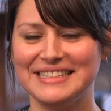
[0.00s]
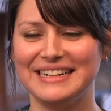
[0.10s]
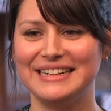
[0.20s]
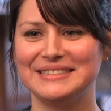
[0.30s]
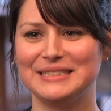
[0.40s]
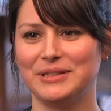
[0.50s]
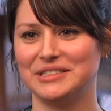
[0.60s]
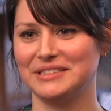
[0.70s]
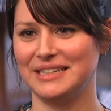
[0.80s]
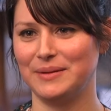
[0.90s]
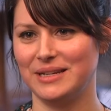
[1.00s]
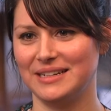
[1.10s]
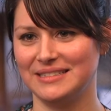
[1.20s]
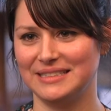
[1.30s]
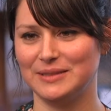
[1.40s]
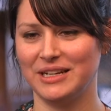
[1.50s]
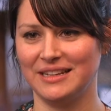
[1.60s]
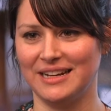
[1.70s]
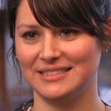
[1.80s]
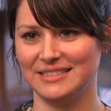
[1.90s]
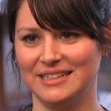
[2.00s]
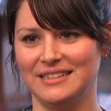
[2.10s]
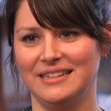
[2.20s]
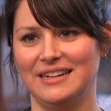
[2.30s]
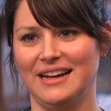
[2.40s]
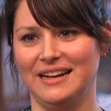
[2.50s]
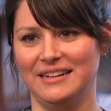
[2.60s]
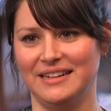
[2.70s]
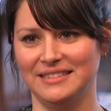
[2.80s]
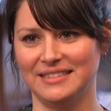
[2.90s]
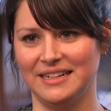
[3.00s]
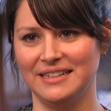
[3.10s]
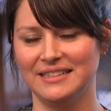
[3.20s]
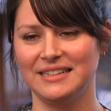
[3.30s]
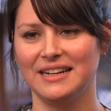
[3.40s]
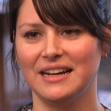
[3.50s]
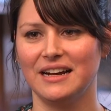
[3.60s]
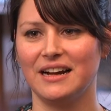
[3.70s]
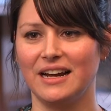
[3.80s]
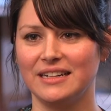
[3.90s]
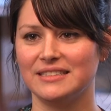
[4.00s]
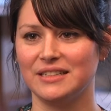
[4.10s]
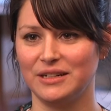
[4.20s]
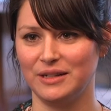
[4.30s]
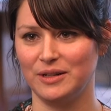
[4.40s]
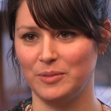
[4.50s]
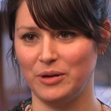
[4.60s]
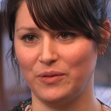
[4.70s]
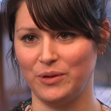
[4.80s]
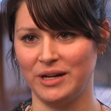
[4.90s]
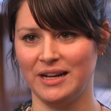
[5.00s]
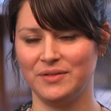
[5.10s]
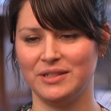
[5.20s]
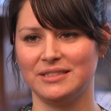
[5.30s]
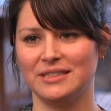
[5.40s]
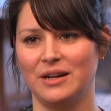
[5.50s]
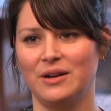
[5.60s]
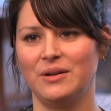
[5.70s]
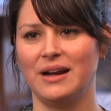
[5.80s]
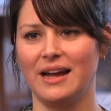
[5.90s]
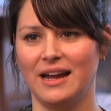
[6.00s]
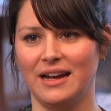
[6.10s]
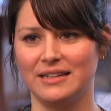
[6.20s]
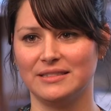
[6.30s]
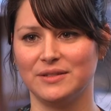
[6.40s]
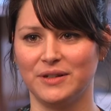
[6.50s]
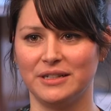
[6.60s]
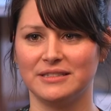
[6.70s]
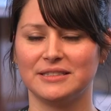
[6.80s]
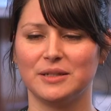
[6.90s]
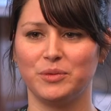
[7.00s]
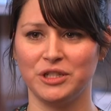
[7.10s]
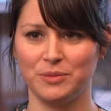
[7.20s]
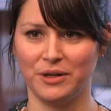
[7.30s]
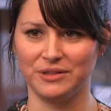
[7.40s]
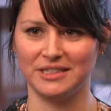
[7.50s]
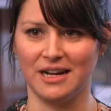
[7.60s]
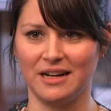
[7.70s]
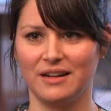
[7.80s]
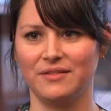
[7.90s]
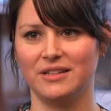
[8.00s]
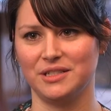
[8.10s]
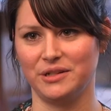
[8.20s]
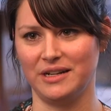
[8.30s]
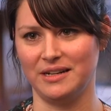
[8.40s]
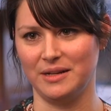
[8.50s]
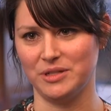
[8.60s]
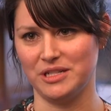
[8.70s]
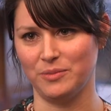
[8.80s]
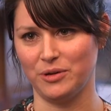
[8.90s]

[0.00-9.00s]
Today is a special day because it's my last day here at Einstein. I started about four and a half years ago as the first bridge postdoc of the Integrated Imaging